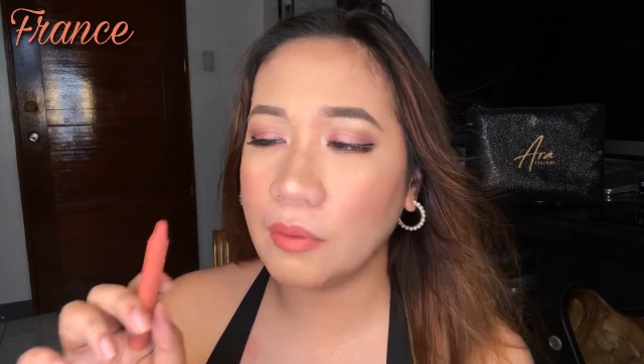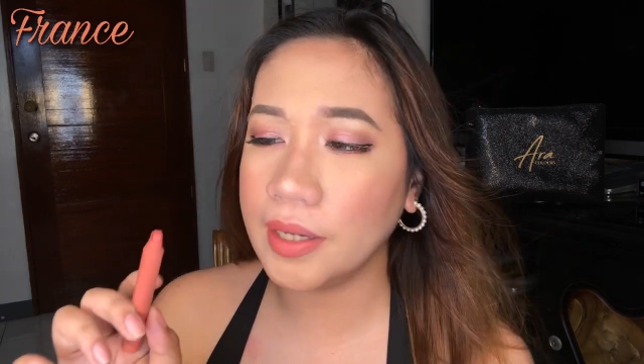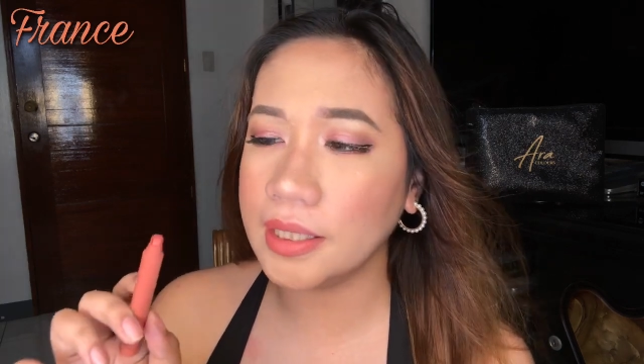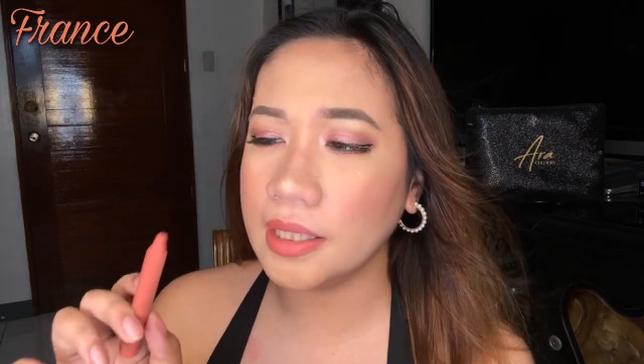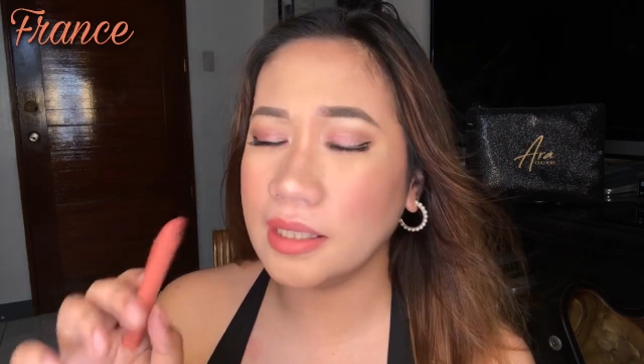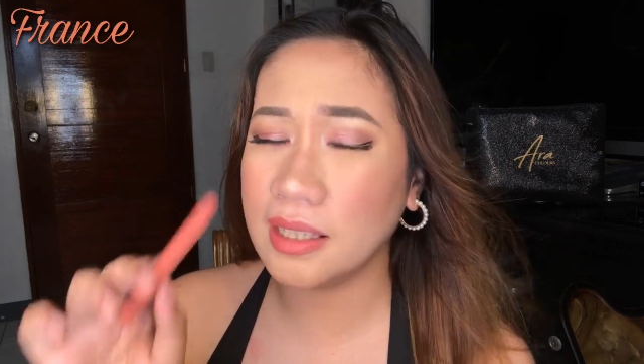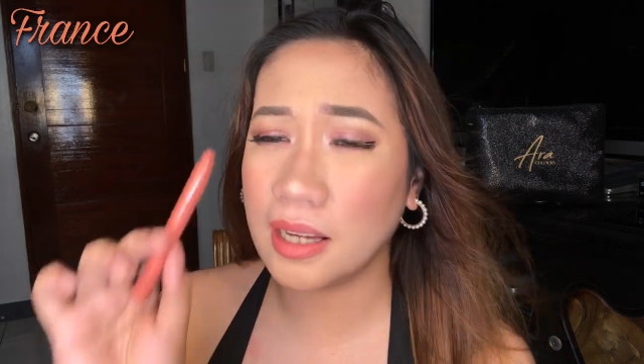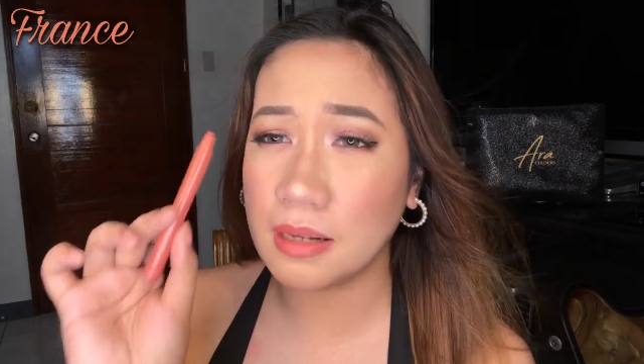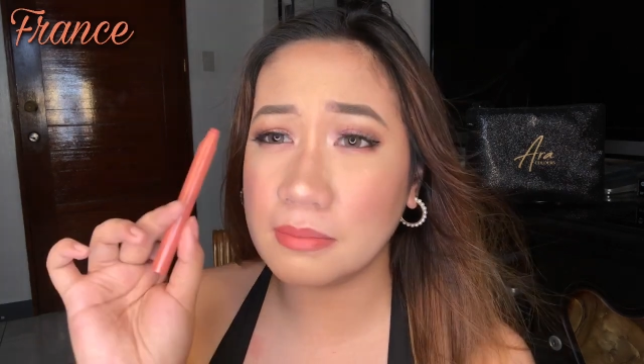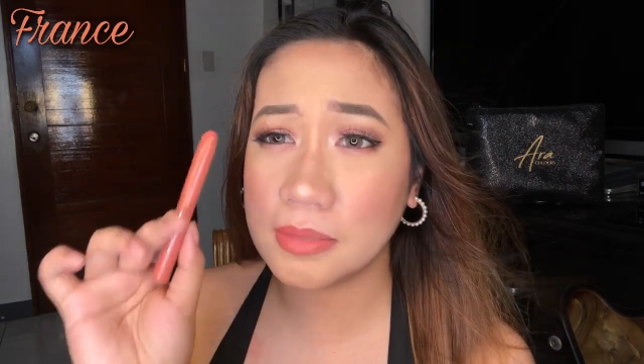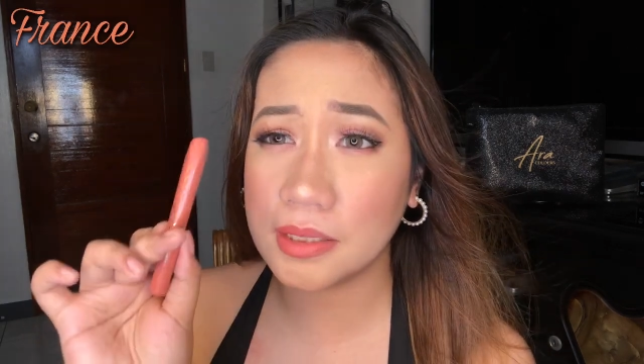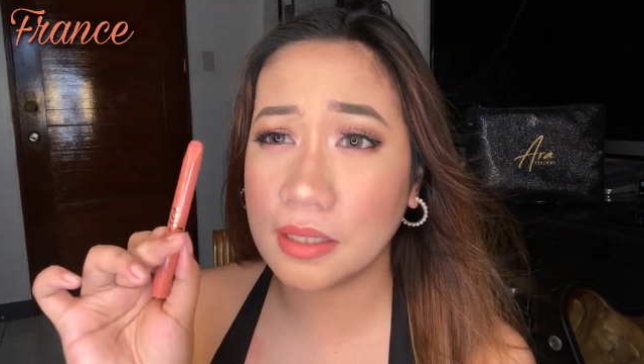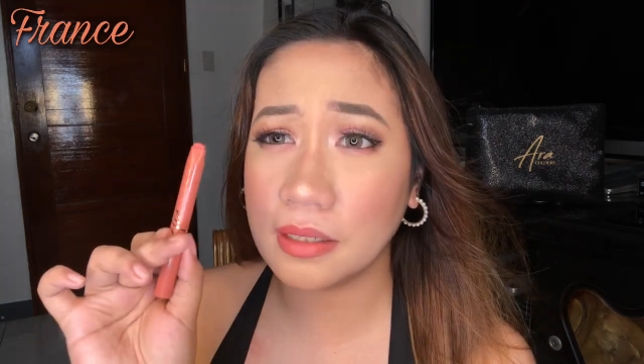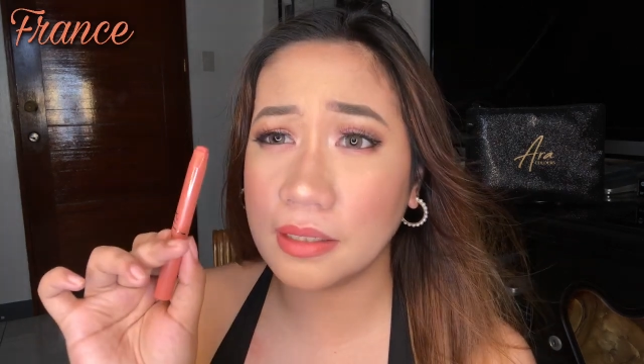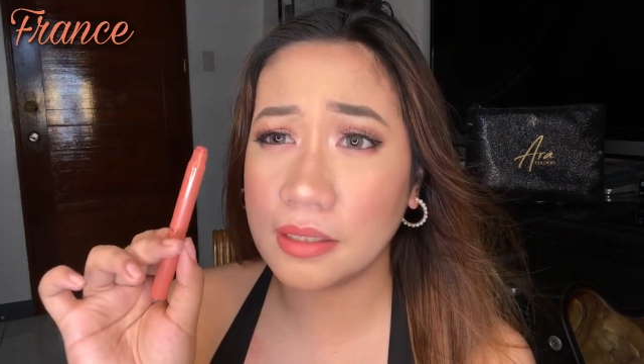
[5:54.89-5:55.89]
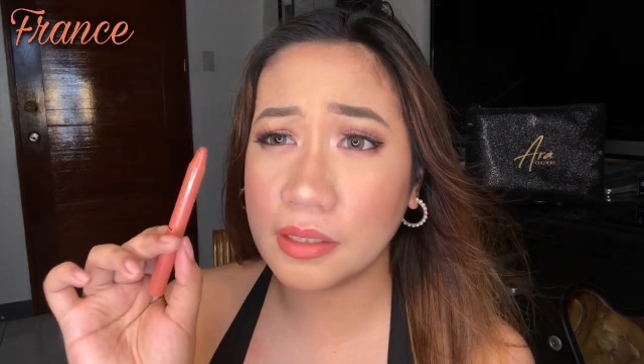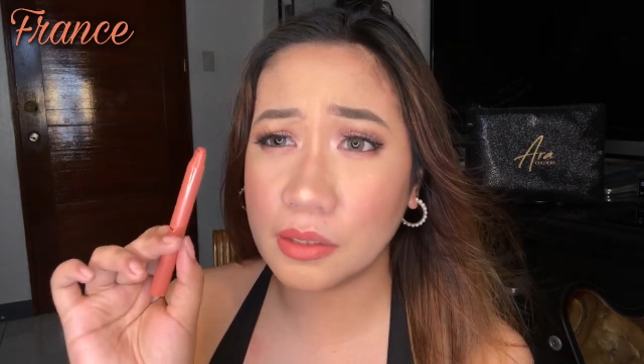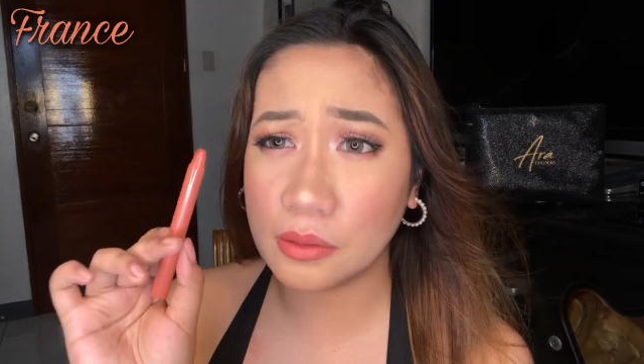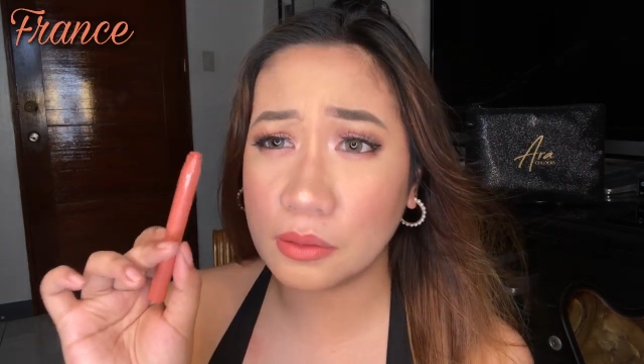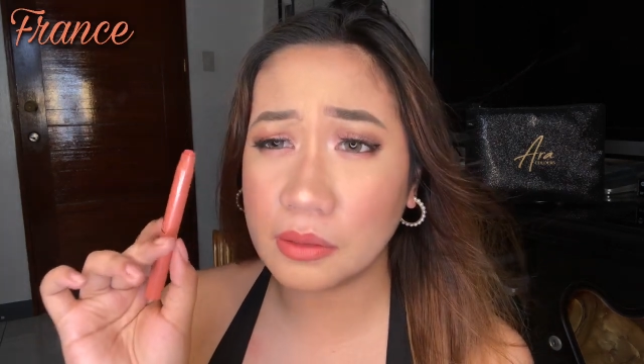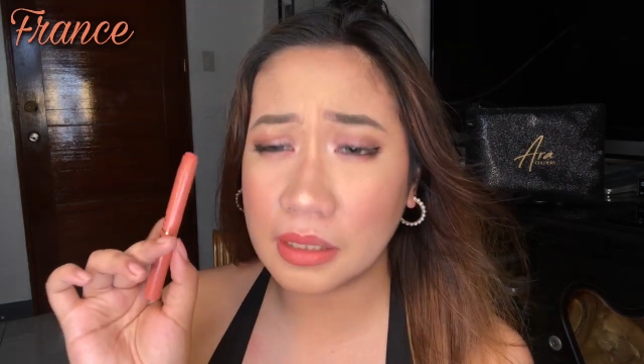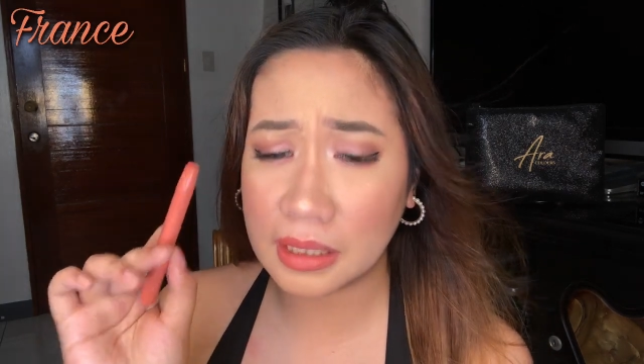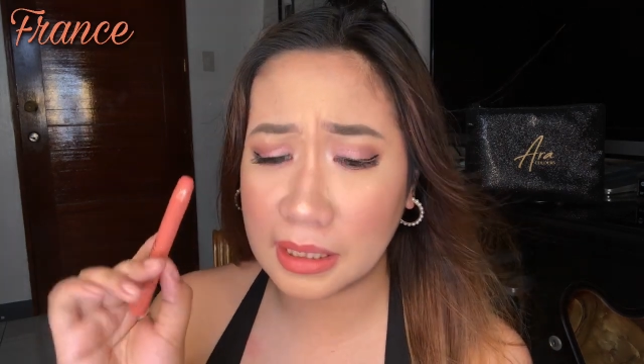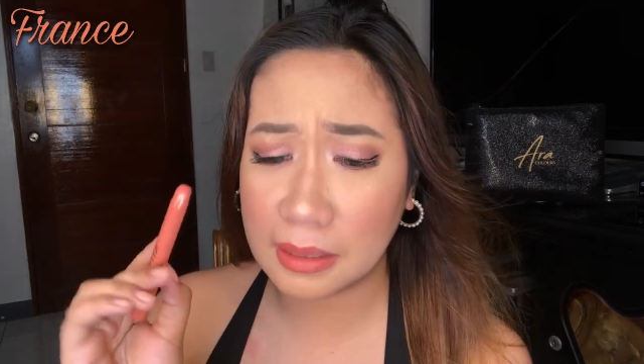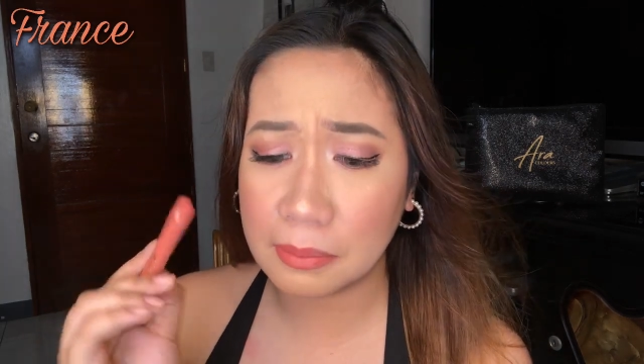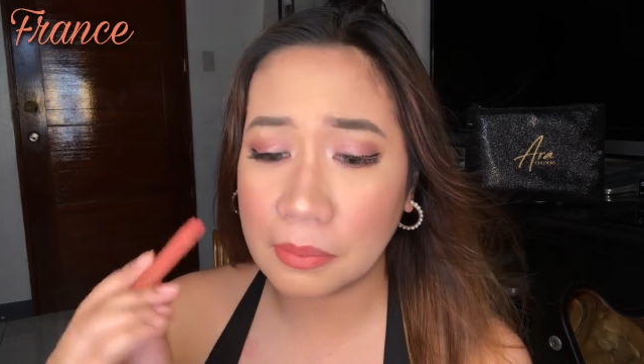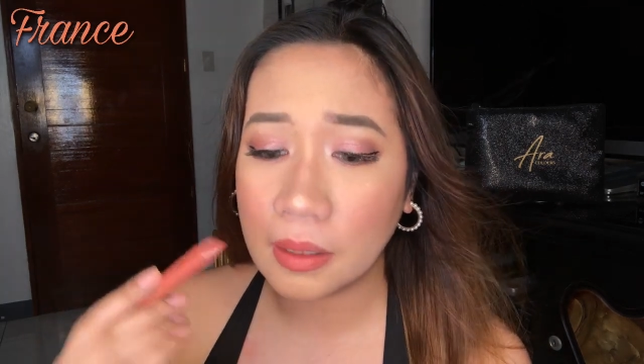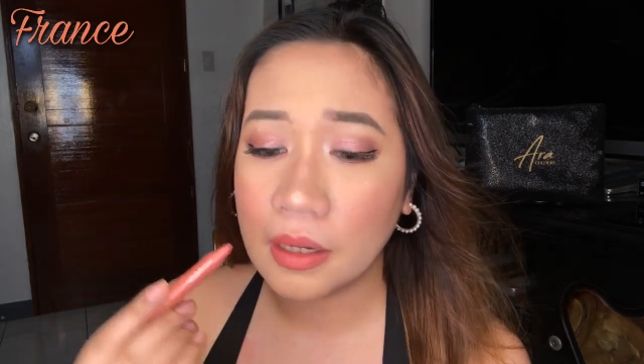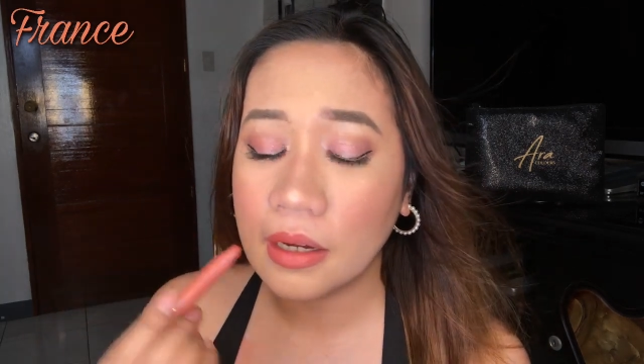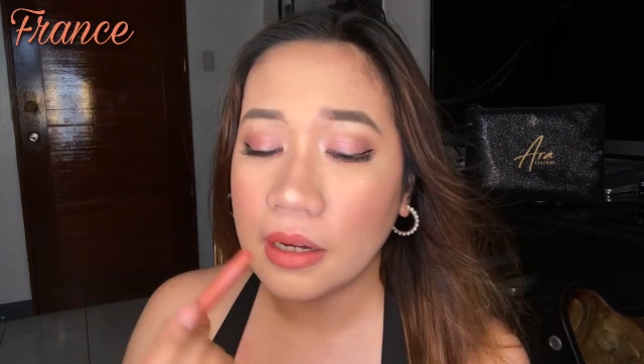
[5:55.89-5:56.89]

when it comes sa ganitong tip.